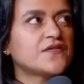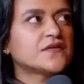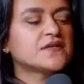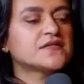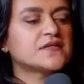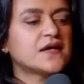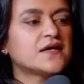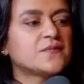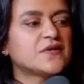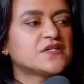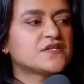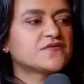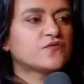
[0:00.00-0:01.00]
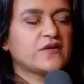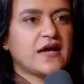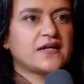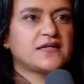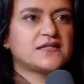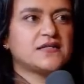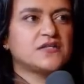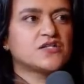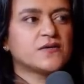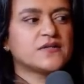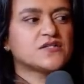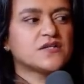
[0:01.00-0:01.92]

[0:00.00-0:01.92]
I think there's an element of reality to it.